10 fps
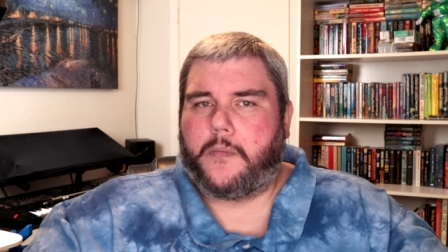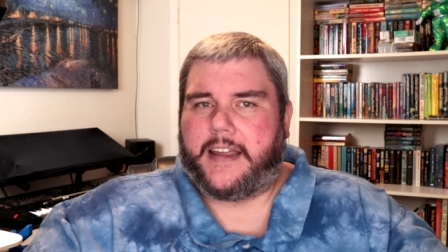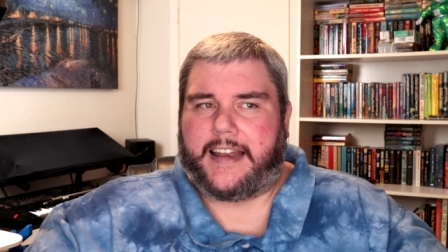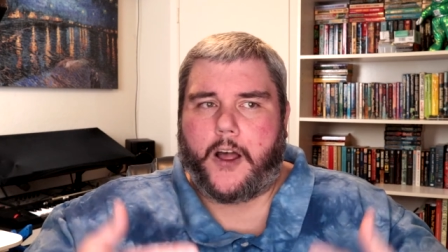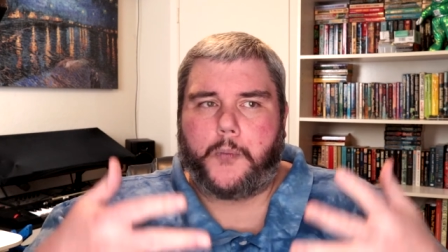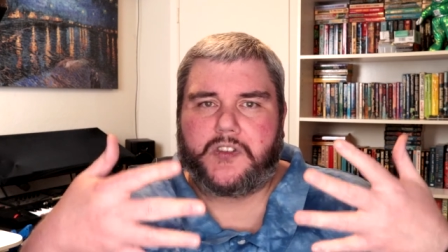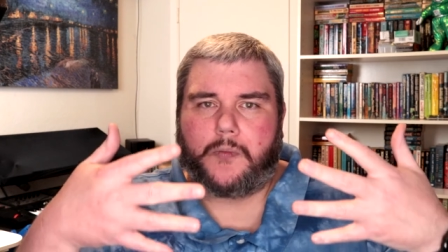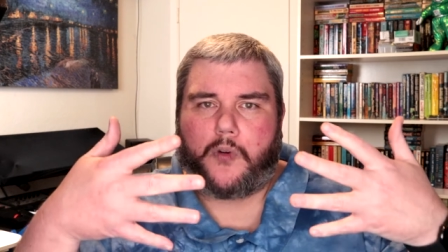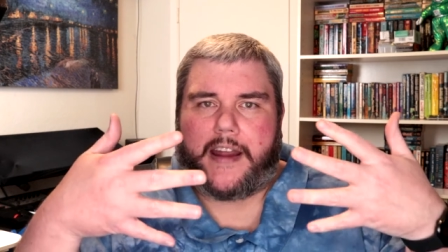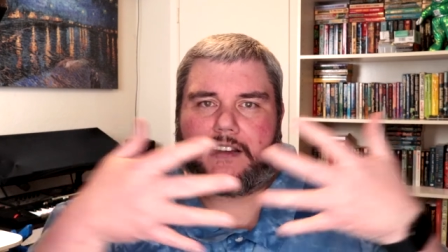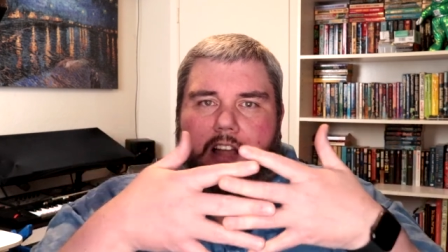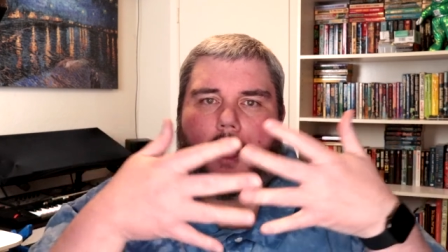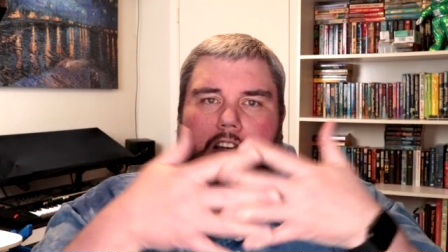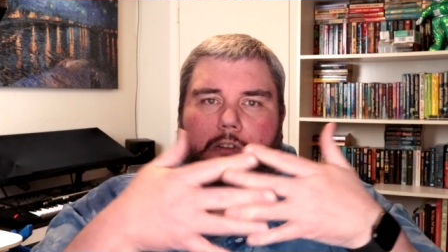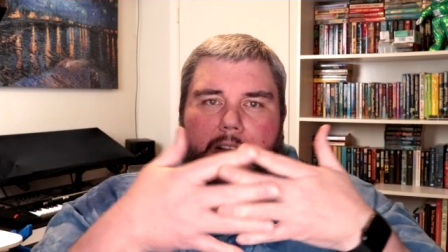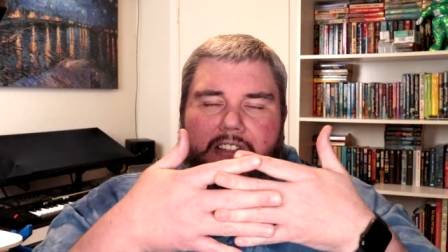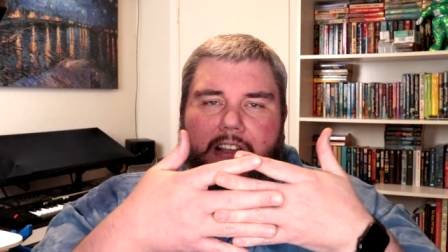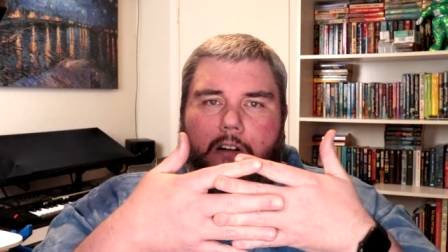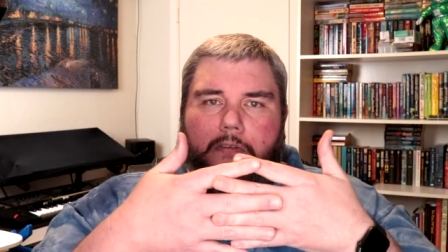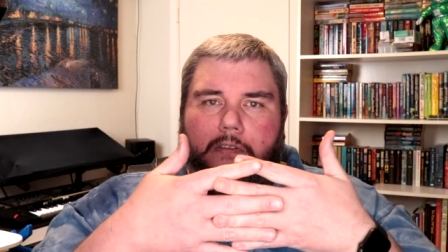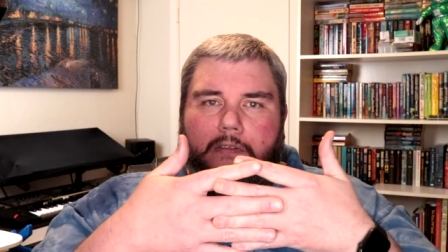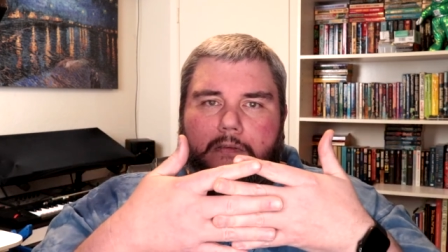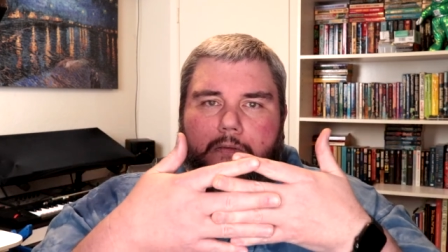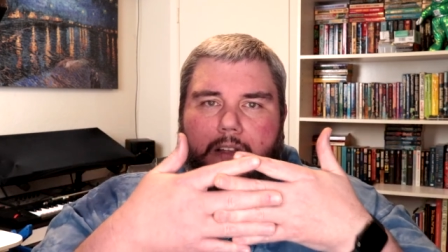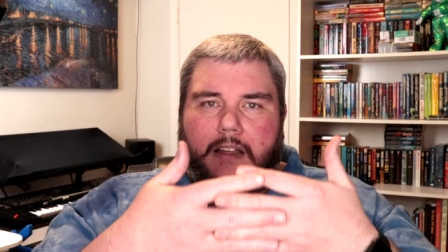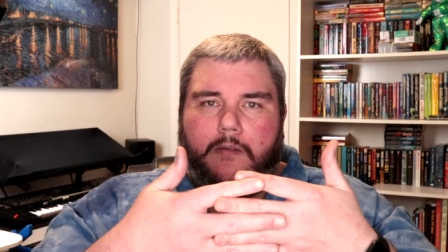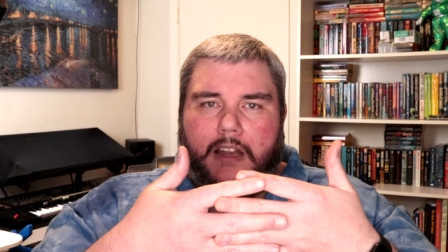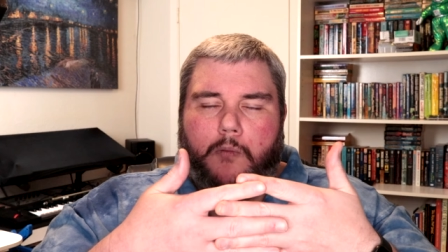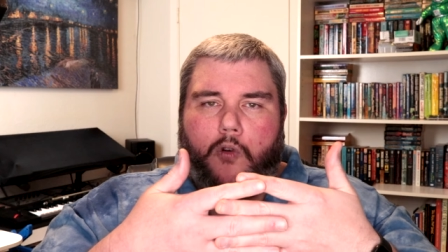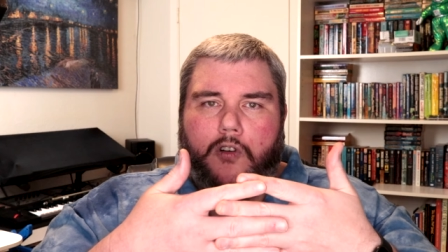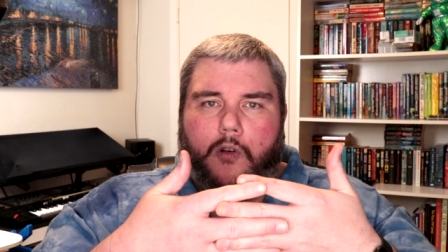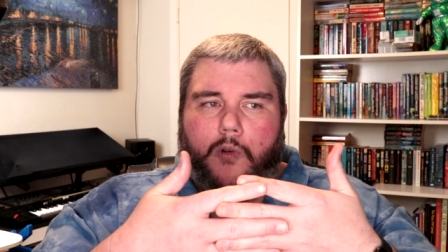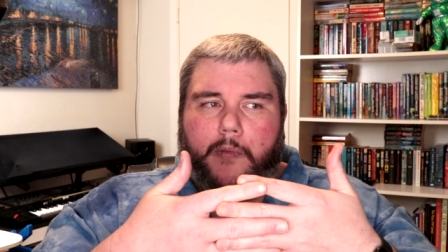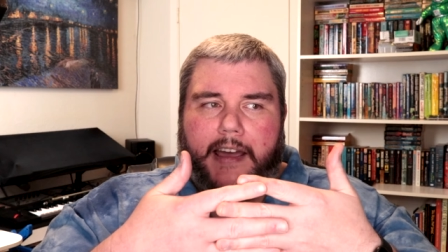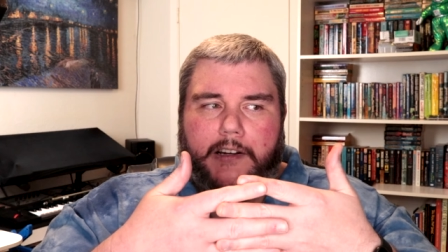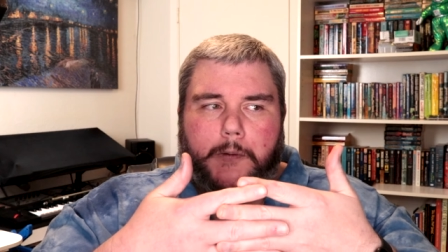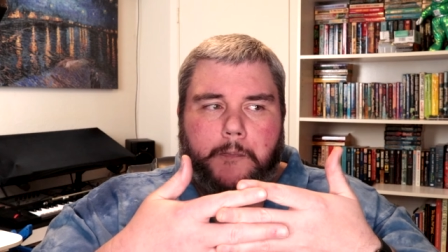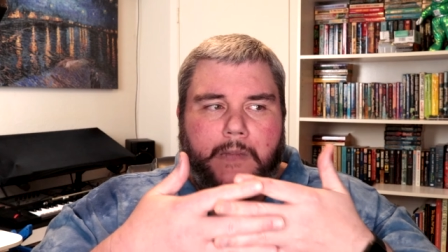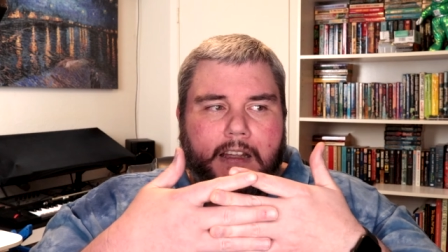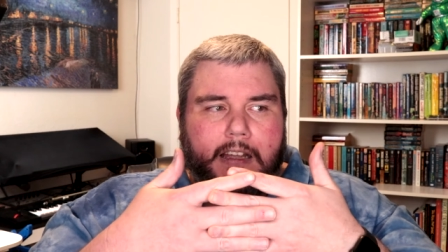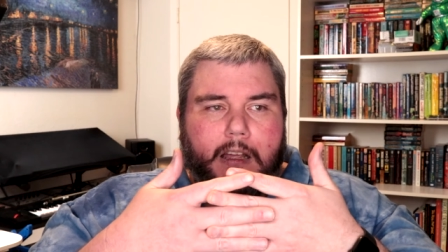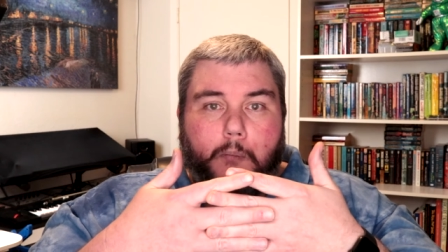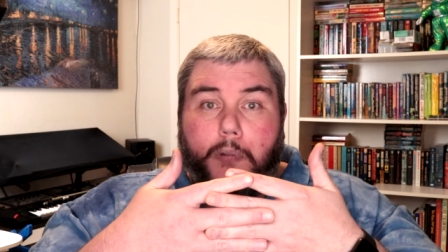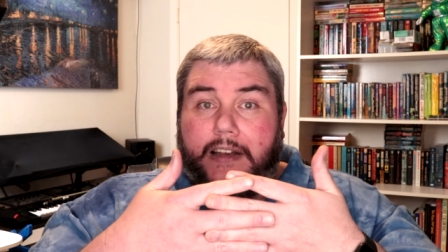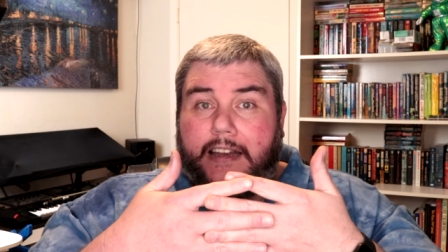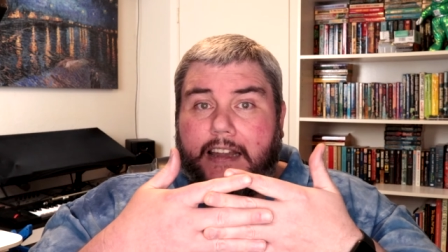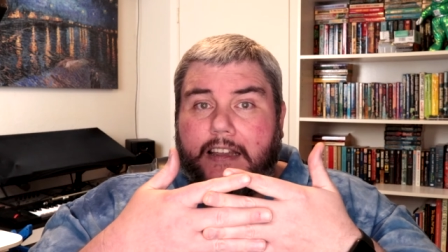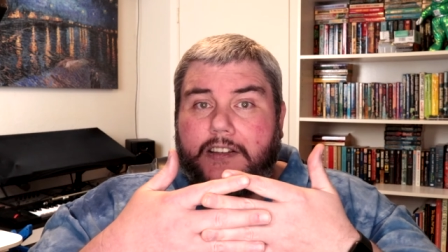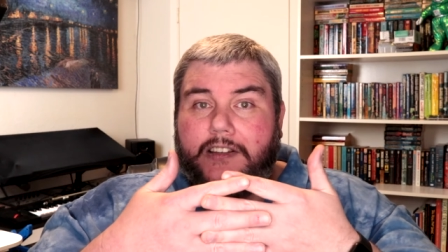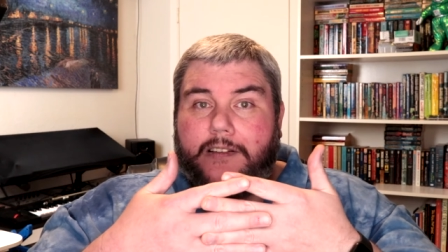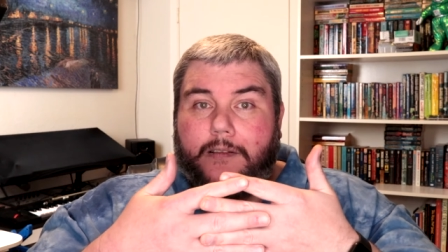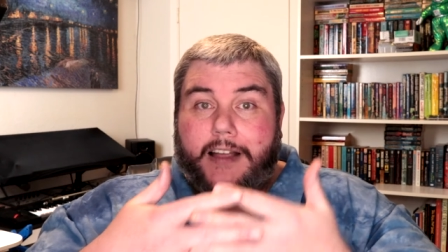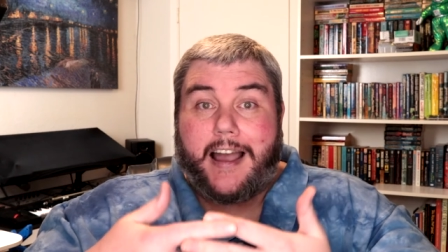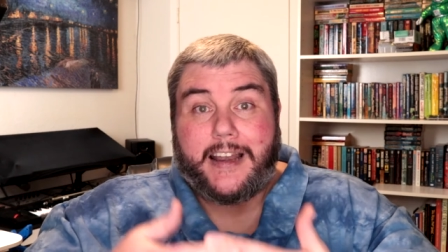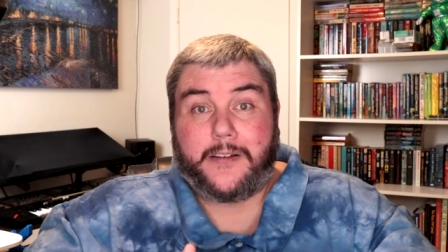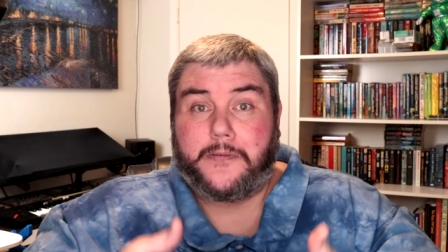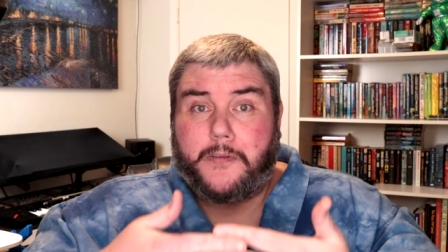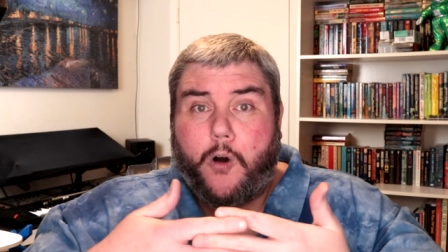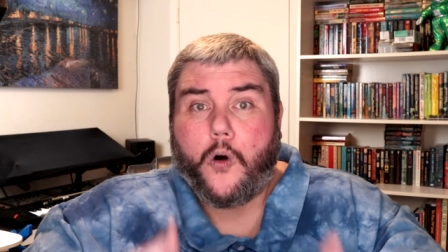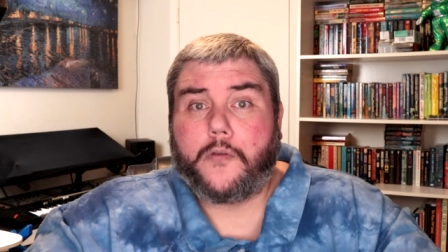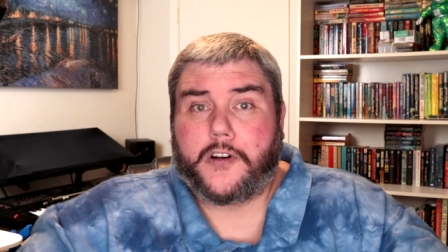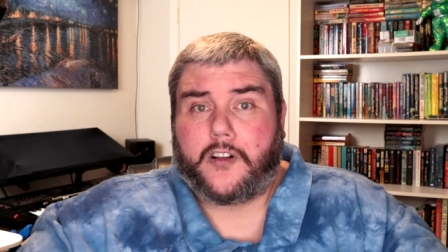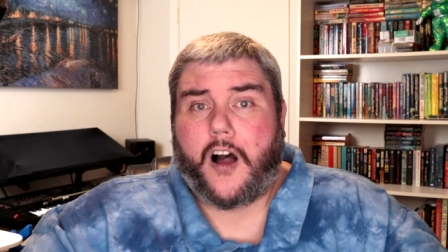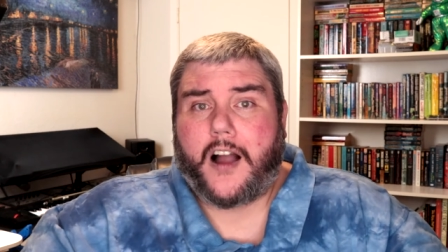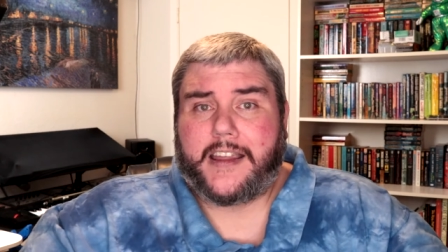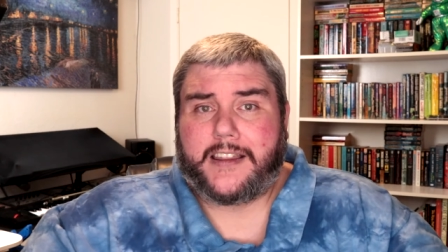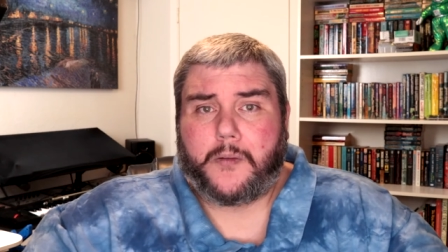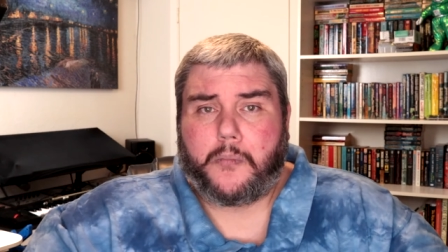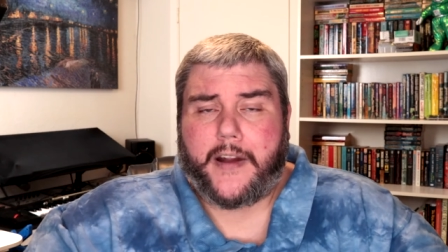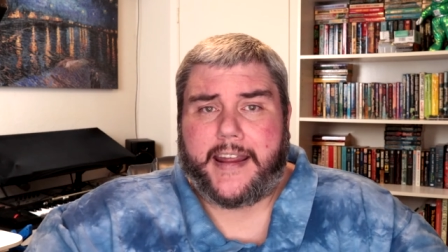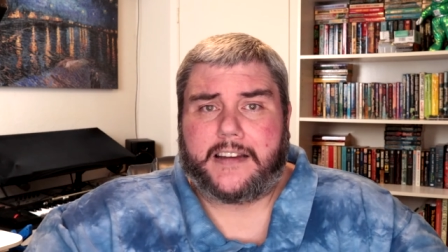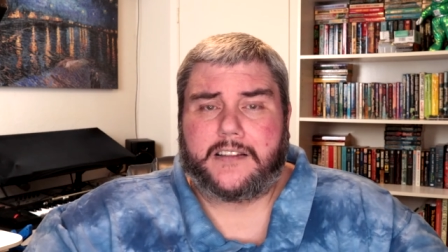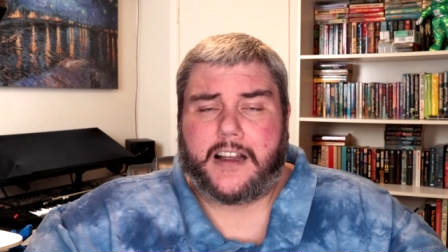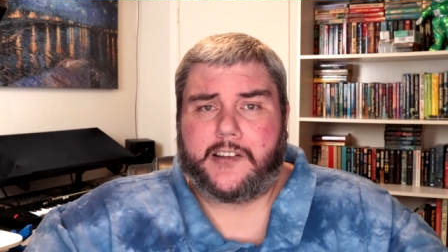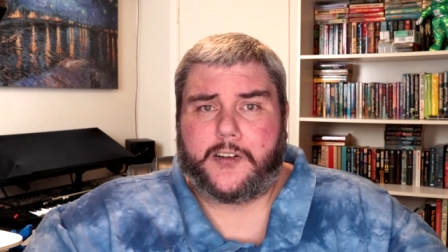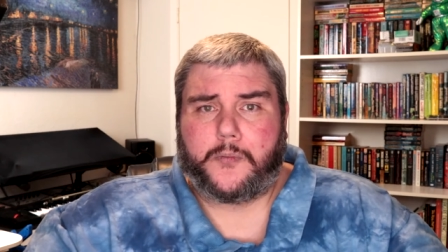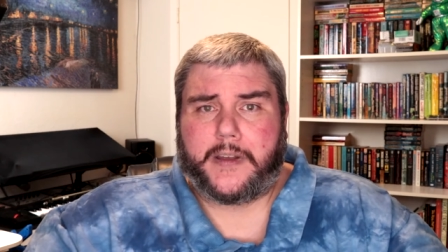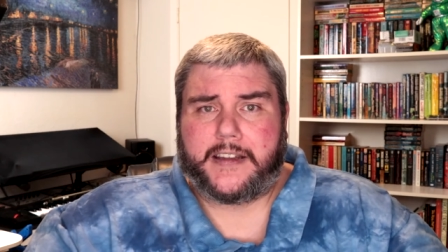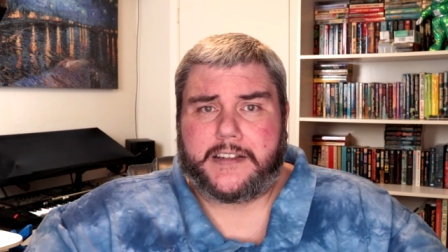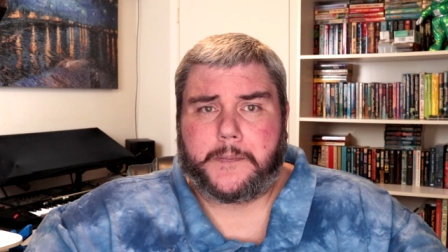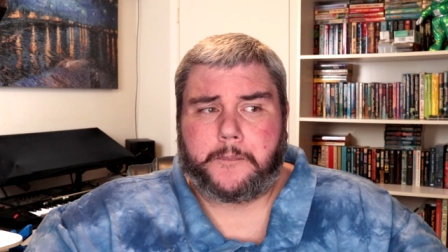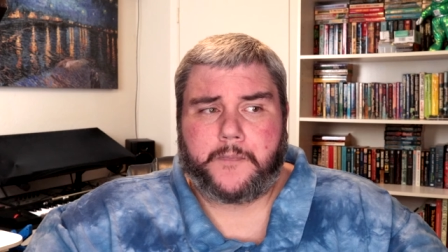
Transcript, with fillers: It helps the brain talk to itself in a more normal manner. But it is kind of overclocking the brain a little bit.